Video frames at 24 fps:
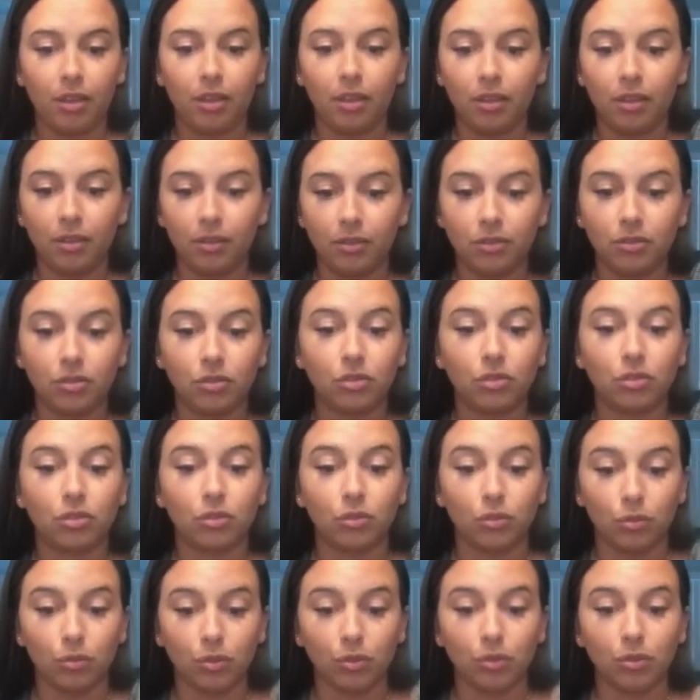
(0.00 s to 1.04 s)

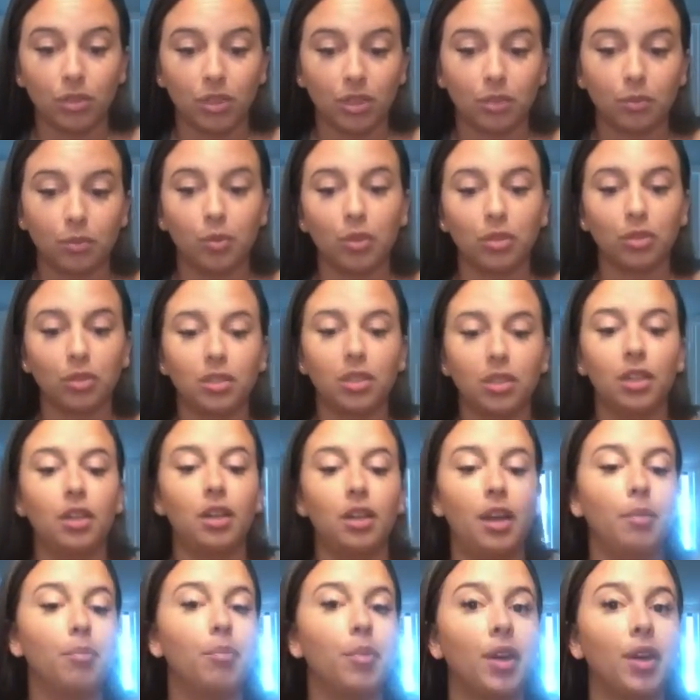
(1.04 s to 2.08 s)
screw this person.
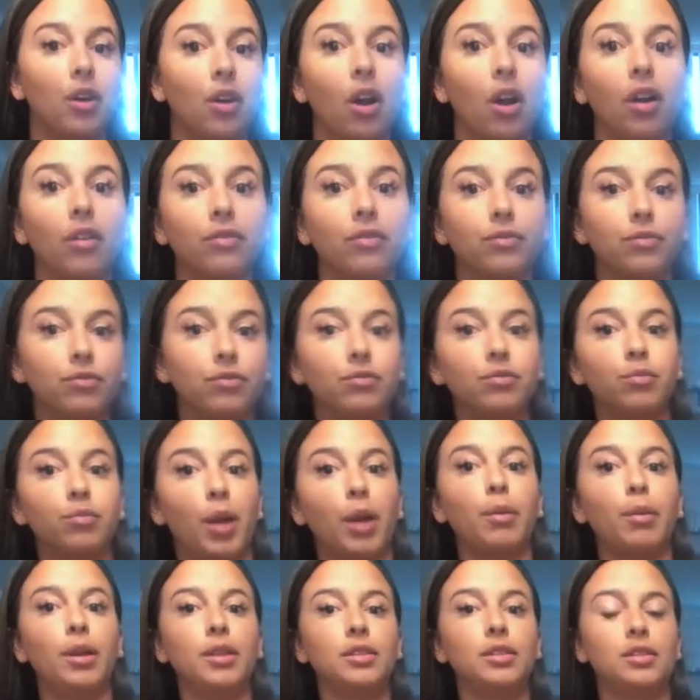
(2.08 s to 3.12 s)
I'm better off
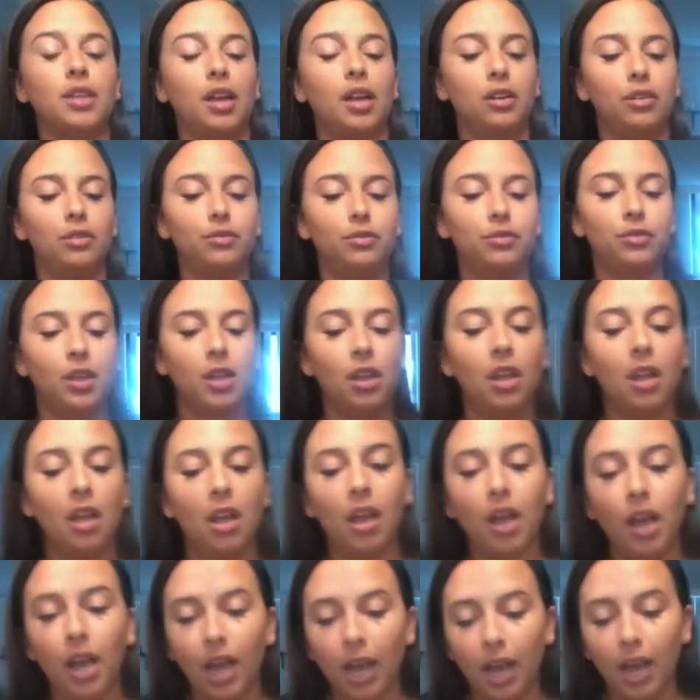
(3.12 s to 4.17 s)
by myself.
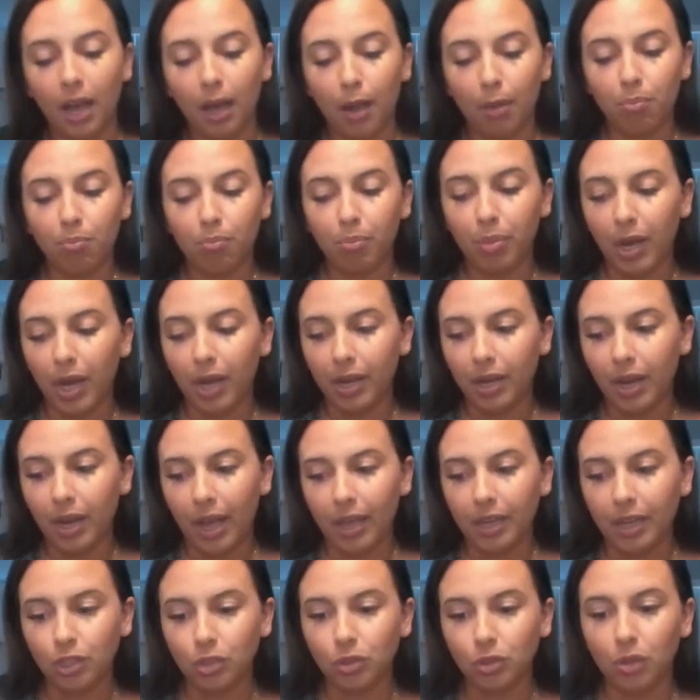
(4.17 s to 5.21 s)
Um, but
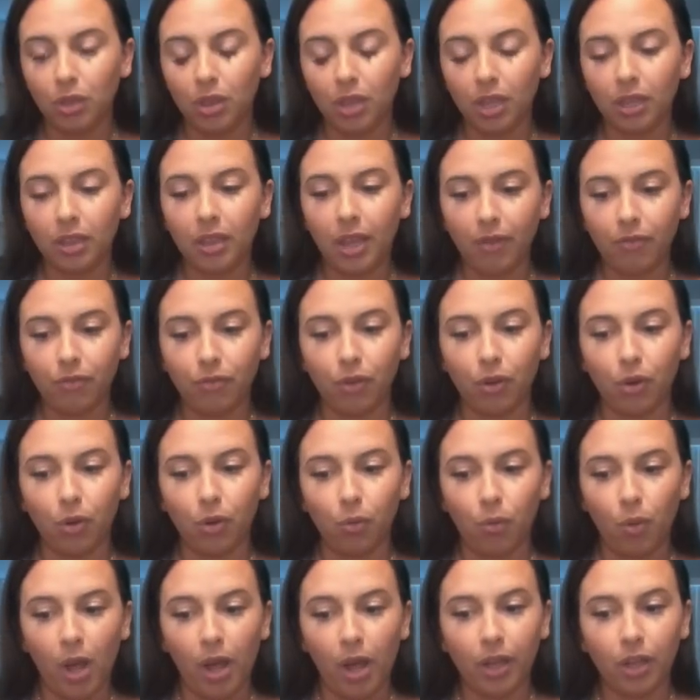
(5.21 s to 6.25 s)
I do think that for a
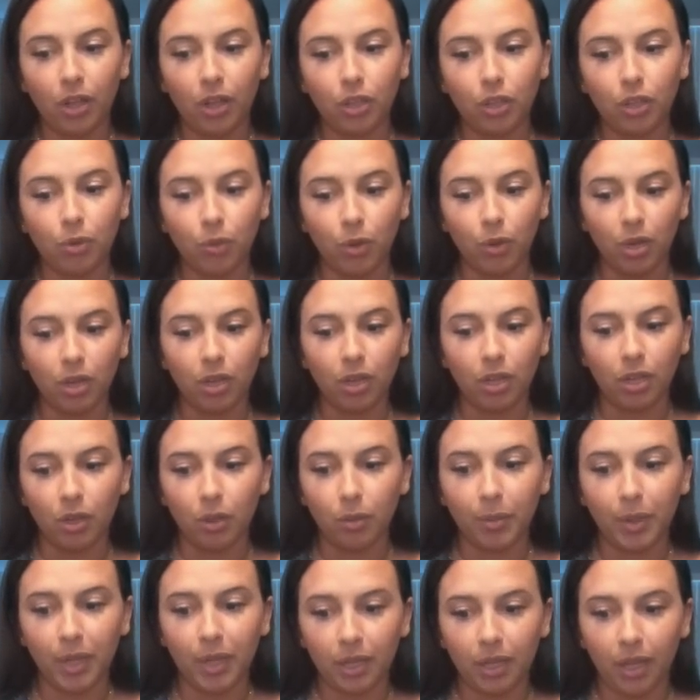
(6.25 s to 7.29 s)
while you were a
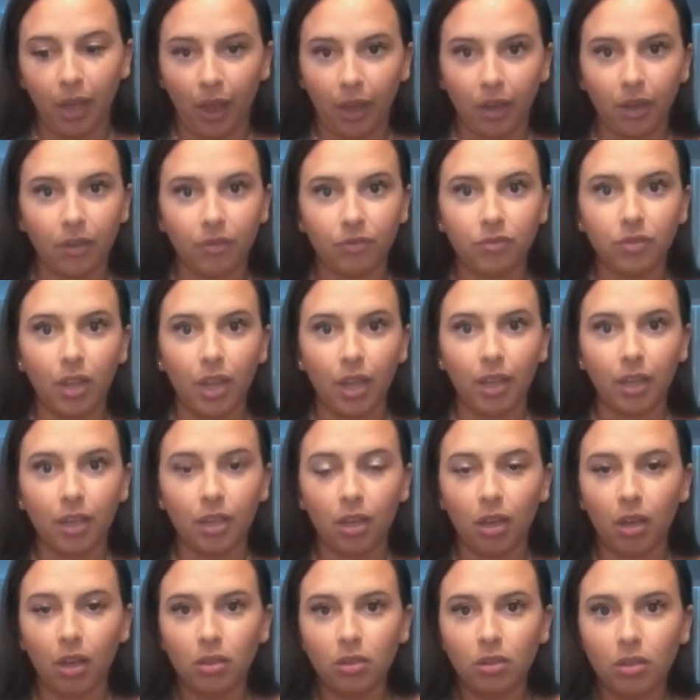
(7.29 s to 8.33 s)
little bit kind of
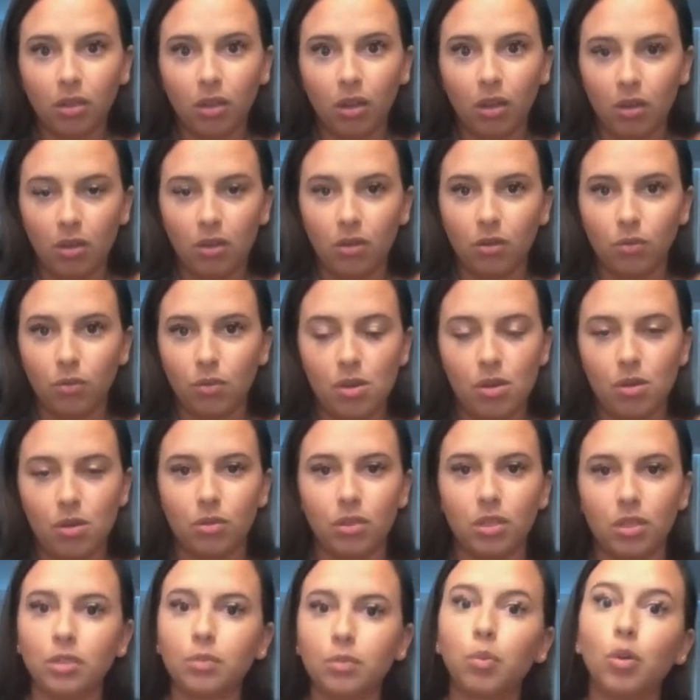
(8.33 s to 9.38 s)
like, oh, whoa,
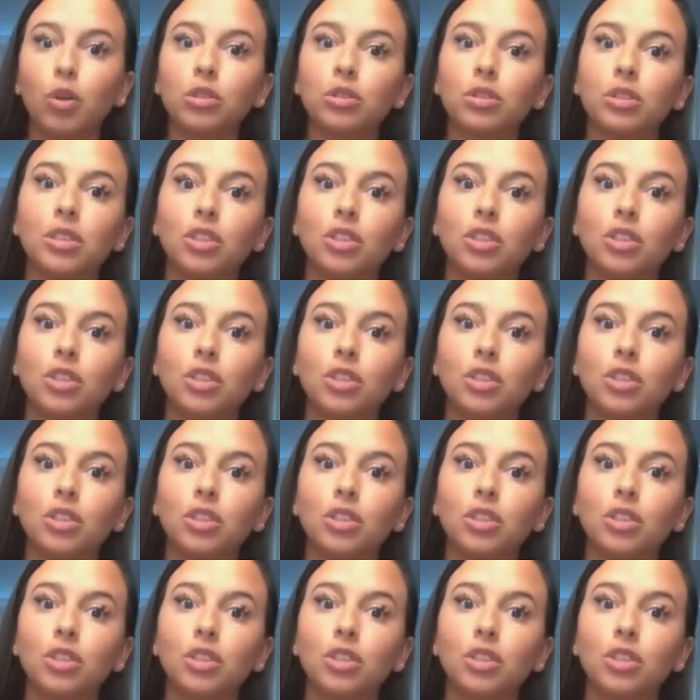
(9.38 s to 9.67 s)
this person